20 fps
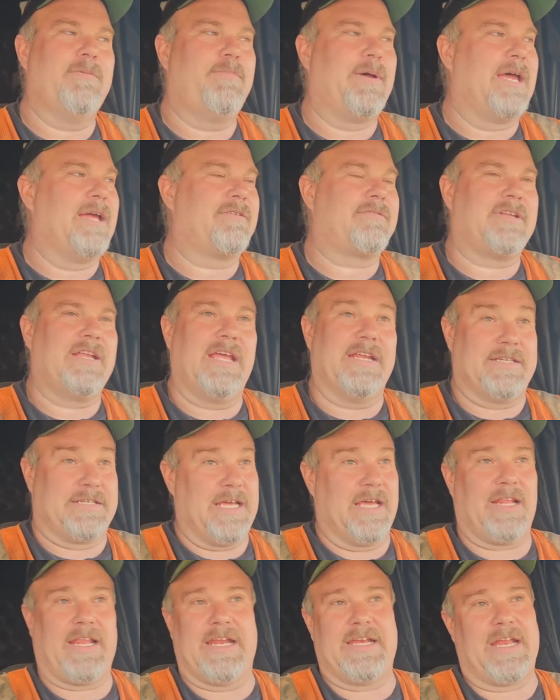But
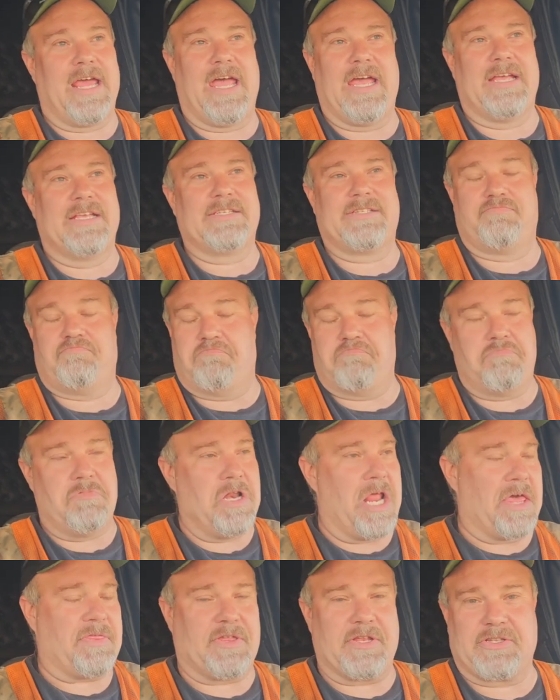until it does,
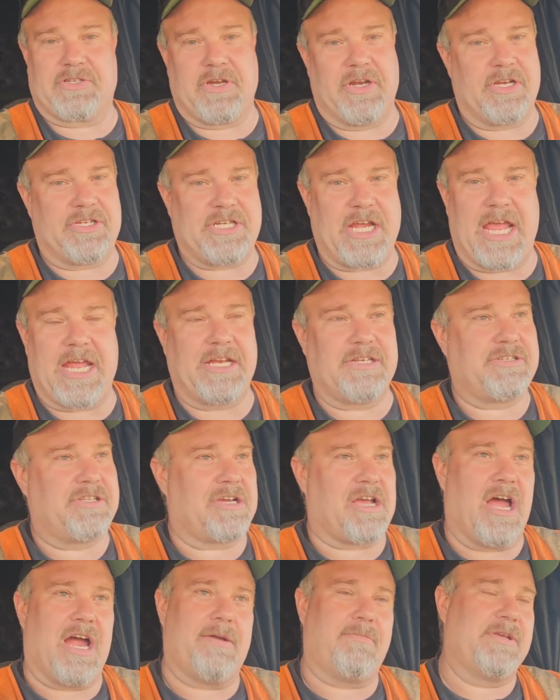nothing's going to change.
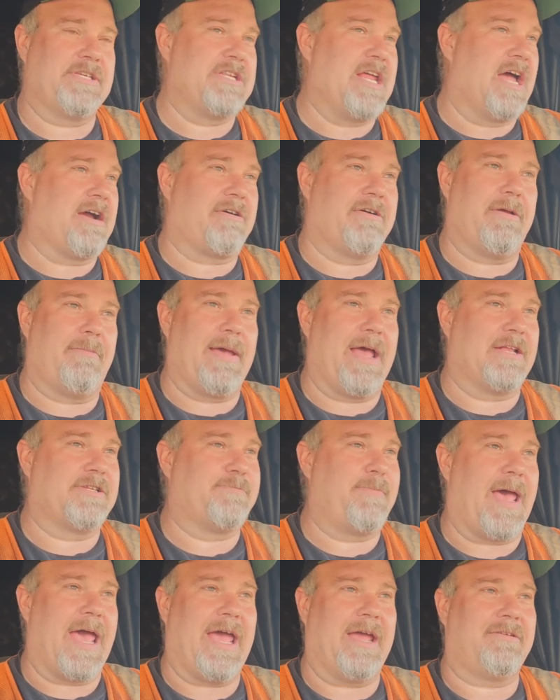The economy's not going to bounce
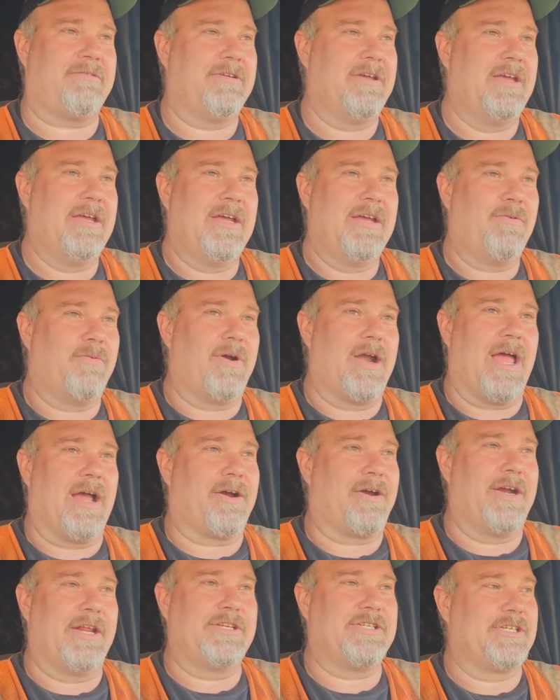back. We're
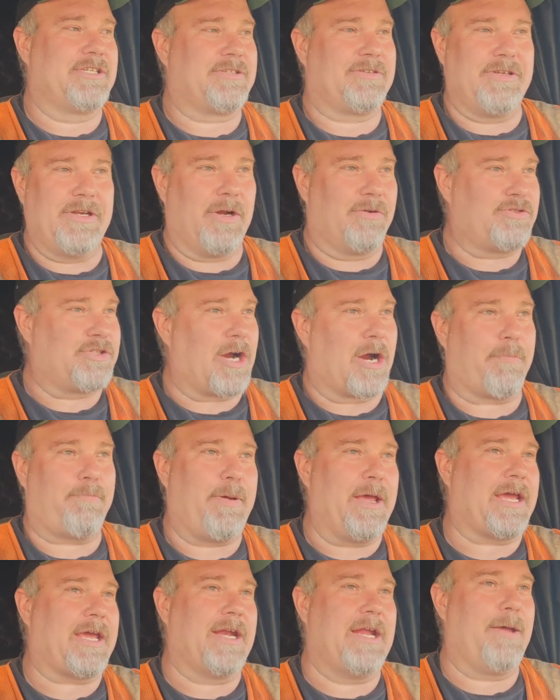not going to just, start
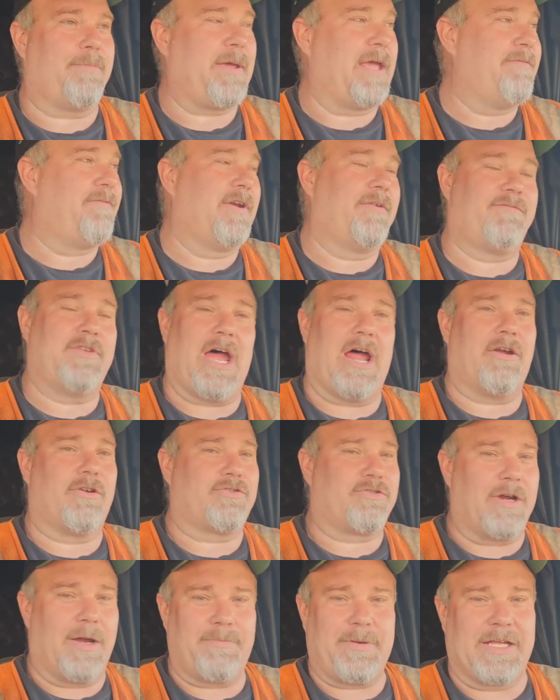picking up, even if
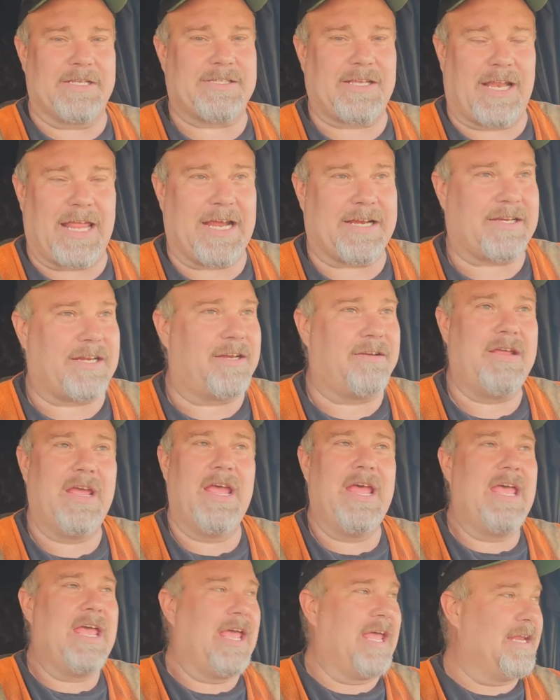Donald Trump gets elected,
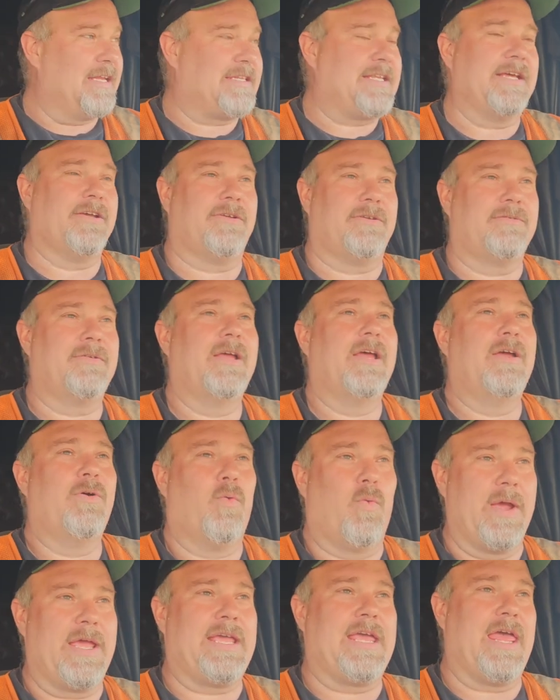until
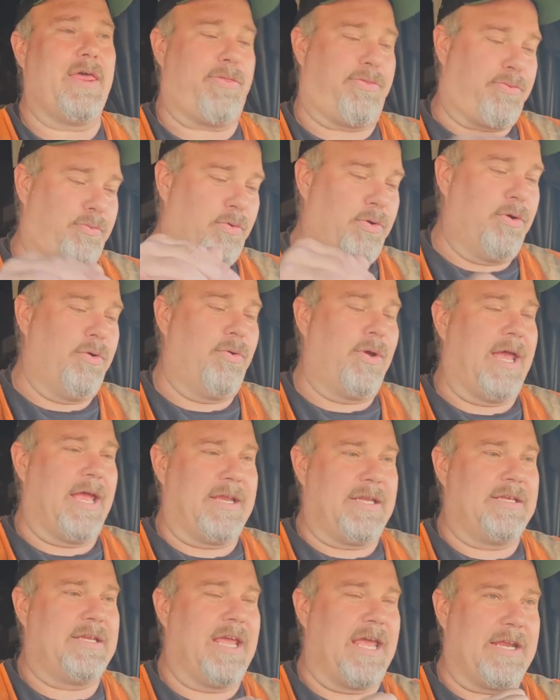we get through
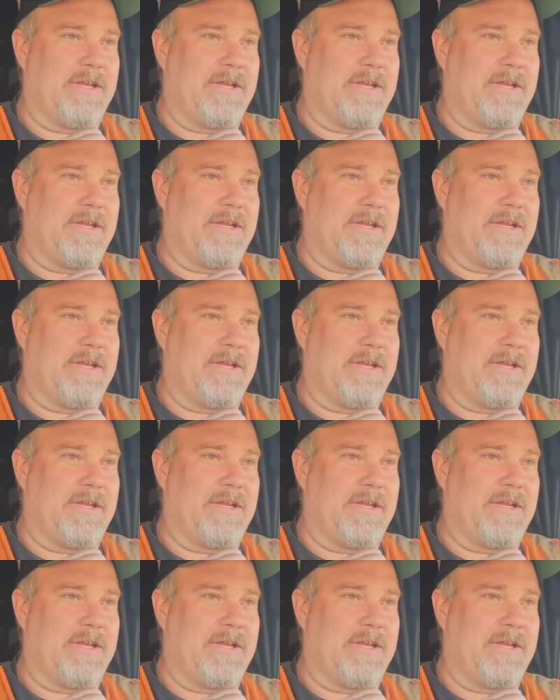and